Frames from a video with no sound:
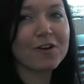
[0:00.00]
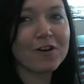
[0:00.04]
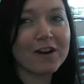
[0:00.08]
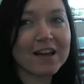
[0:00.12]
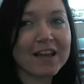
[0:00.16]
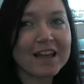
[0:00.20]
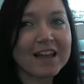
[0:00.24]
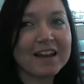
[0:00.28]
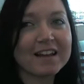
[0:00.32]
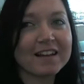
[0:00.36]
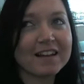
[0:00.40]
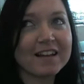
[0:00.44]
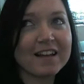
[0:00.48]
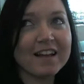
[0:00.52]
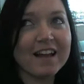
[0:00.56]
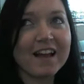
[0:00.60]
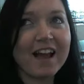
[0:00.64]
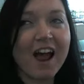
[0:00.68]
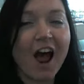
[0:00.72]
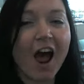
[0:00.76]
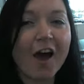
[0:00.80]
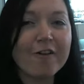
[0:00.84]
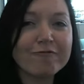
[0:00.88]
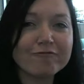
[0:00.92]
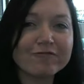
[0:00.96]

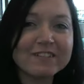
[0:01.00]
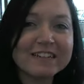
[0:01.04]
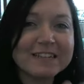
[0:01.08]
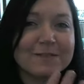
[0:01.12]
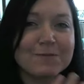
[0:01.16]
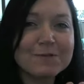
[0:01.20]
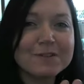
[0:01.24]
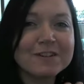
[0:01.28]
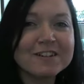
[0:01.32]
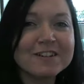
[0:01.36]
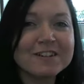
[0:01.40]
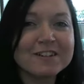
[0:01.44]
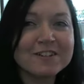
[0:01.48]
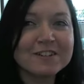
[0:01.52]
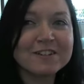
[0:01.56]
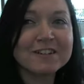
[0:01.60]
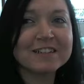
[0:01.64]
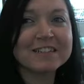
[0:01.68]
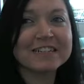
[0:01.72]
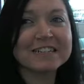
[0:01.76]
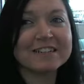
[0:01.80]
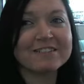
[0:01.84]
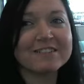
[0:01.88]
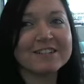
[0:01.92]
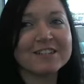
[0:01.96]
I really wanted to go to
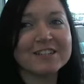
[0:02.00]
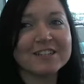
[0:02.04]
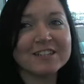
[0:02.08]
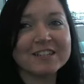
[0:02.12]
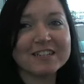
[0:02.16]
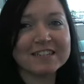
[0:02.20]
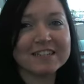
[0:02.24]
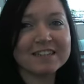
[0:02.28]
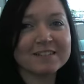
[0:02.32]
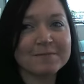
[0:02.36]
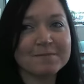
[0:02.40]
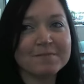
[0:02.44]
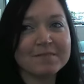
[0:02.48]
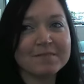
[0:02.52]
karaoke.